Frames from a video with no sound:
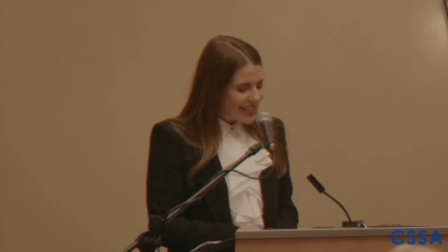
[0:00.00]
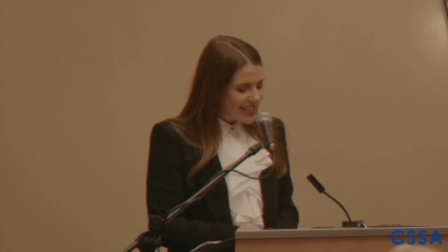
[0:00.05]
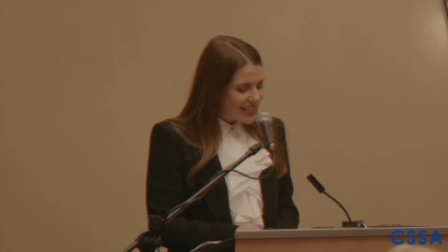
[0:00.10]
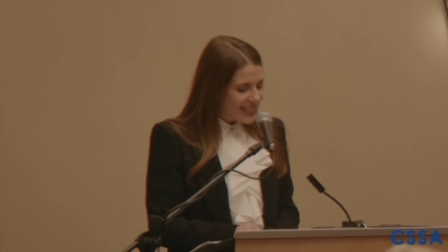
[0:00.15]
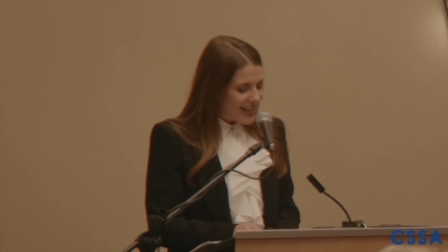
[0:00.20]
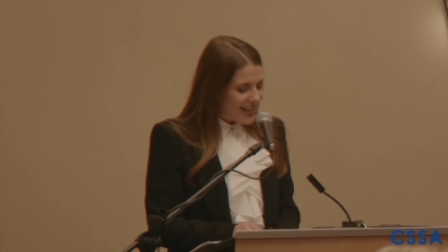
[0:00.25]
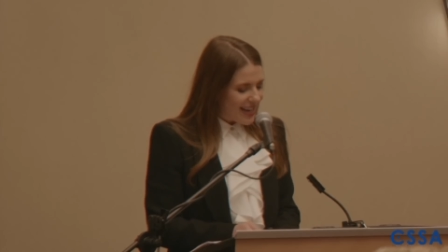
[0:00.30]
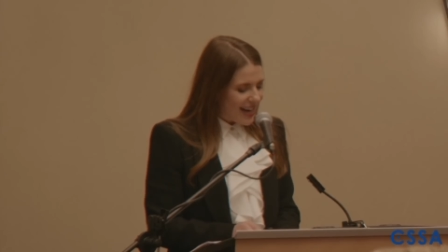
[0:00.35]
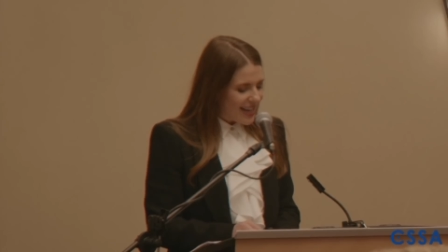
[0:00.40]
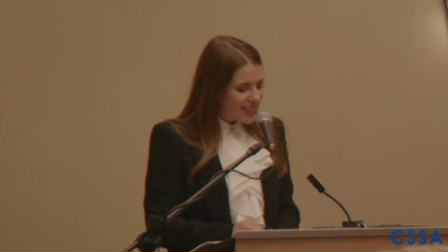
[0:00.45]

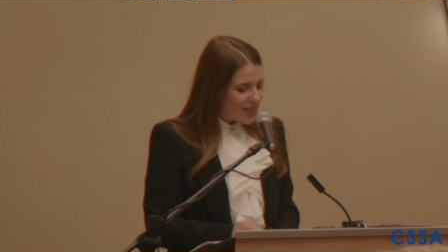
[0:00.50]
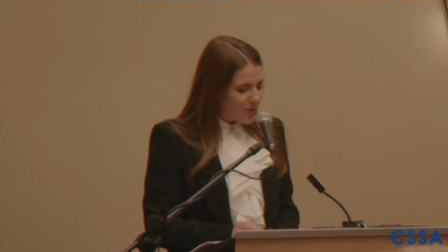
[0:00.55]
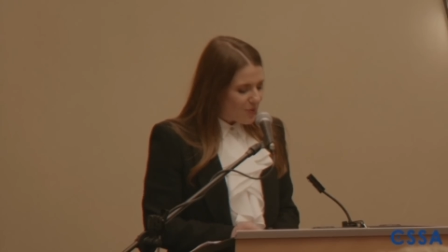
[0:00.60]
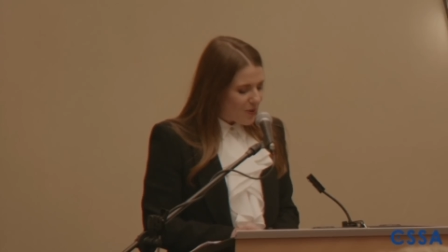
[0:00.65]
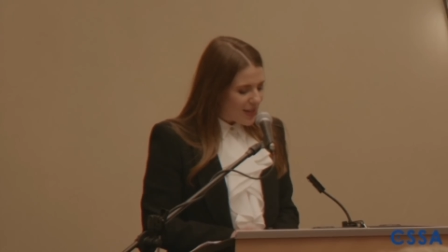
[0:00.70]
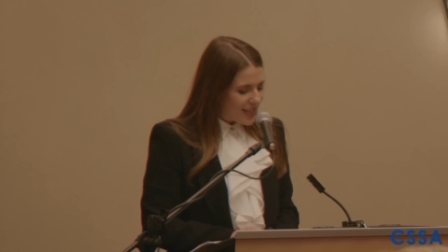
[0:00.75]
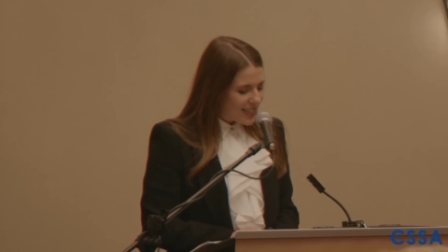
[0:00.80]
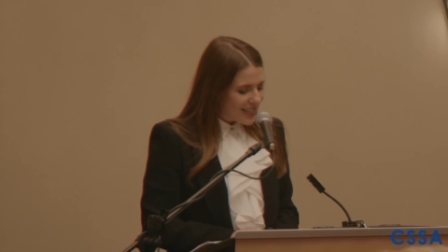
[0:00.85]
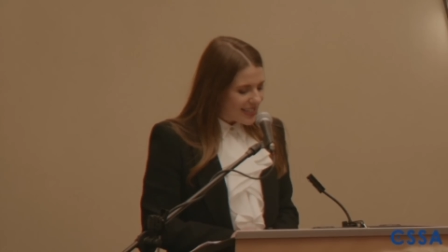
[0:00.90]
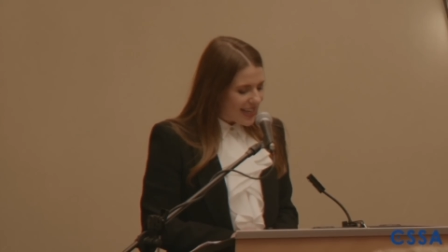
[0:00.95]
And uh, I did
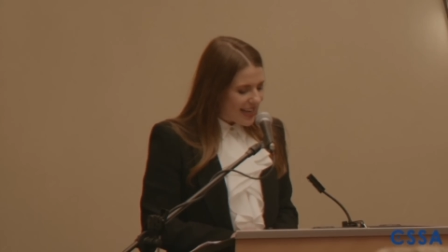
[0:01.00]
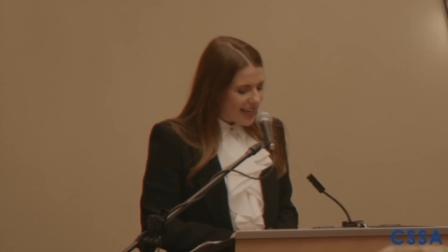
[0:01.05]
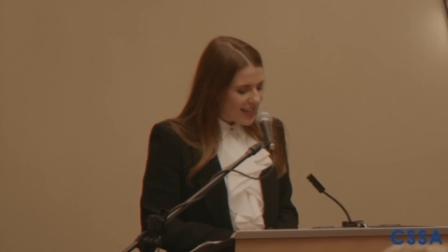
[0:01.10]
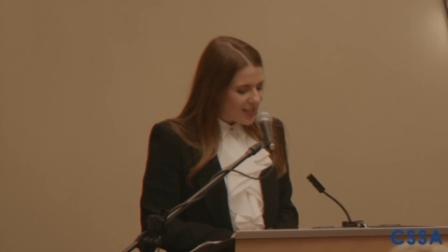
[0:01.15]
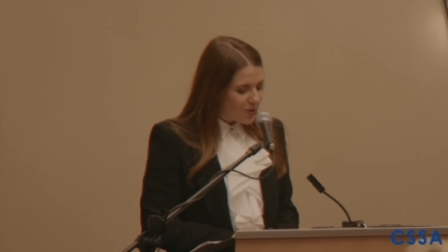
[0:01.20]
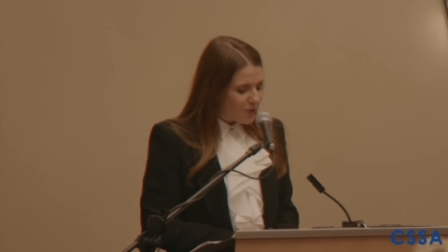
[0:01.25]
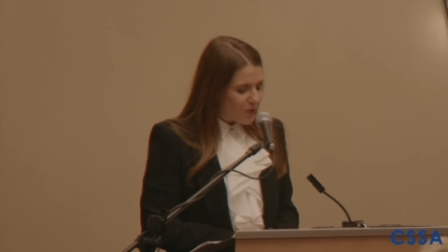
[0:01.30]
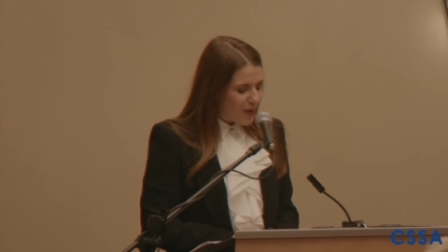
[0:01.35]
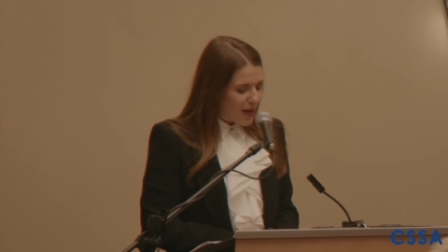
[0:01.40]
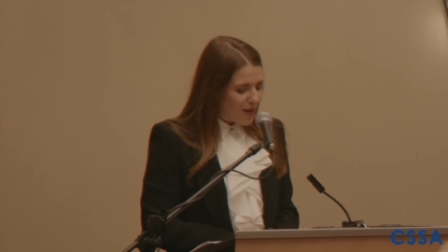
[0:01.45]
want to say
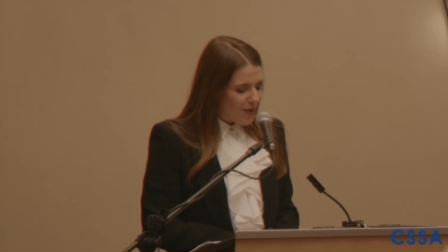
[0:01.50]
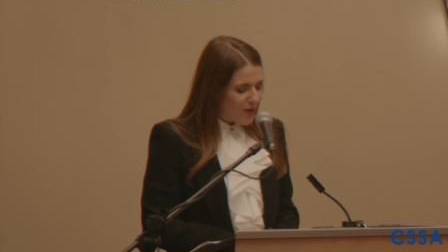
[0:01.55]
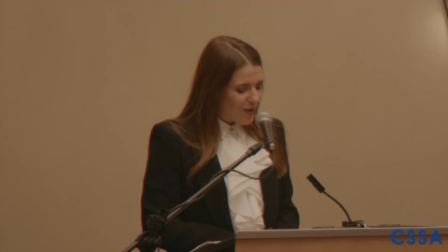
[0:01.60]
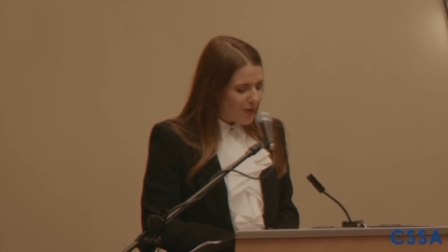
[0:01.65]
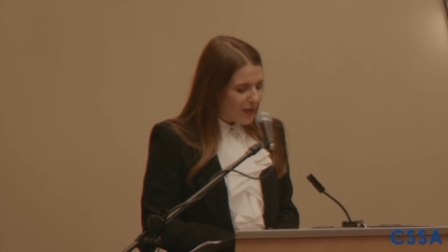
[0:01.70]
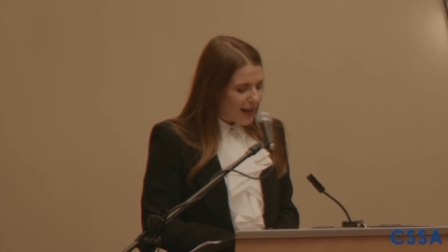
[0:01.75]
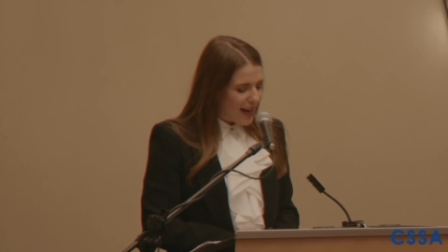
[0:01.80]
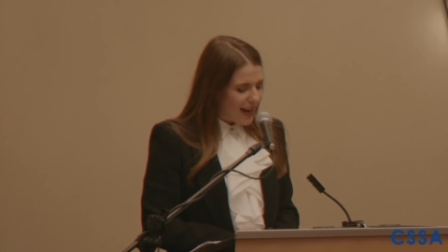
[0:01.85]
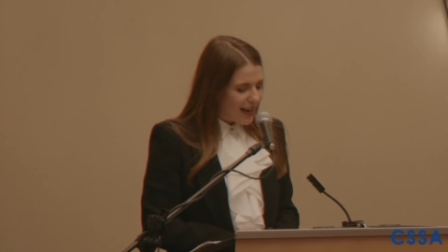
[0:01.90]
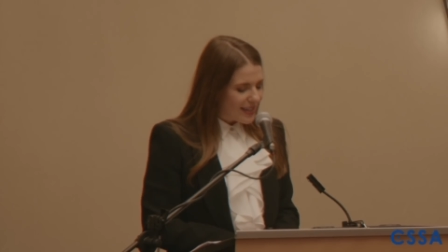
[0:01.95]
as
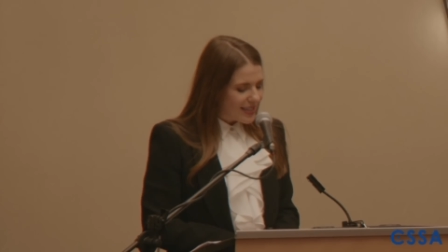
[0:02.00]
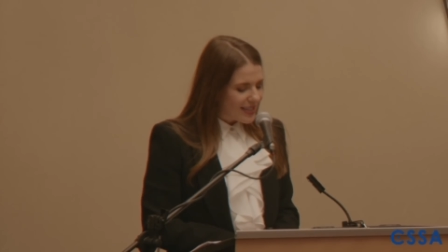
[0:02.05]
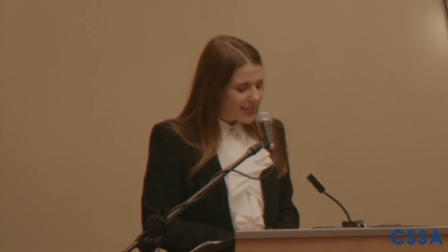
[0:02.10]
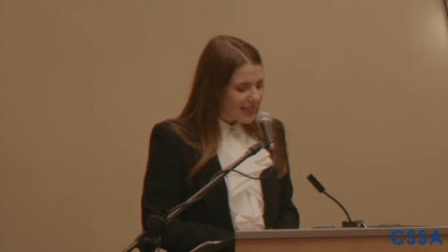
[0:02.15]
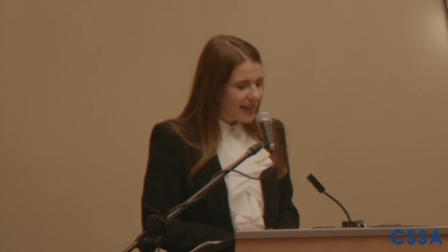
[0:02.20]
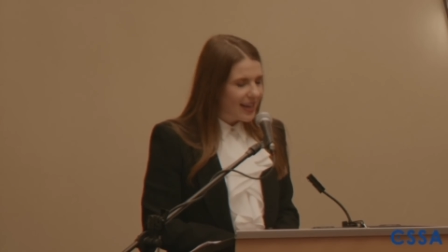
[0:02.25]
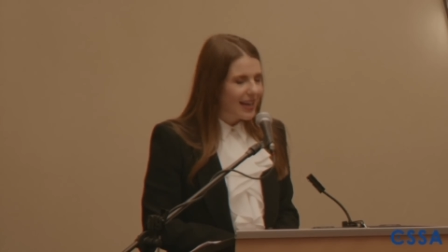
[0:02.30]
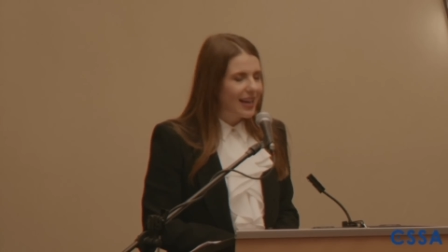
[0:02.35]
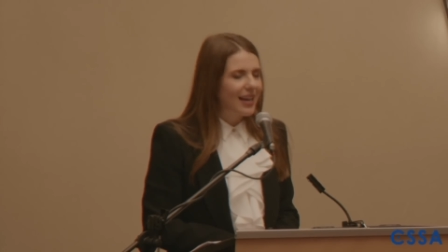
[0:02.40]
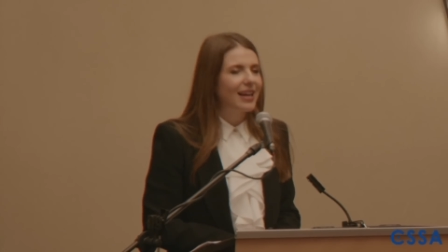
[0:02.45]
well that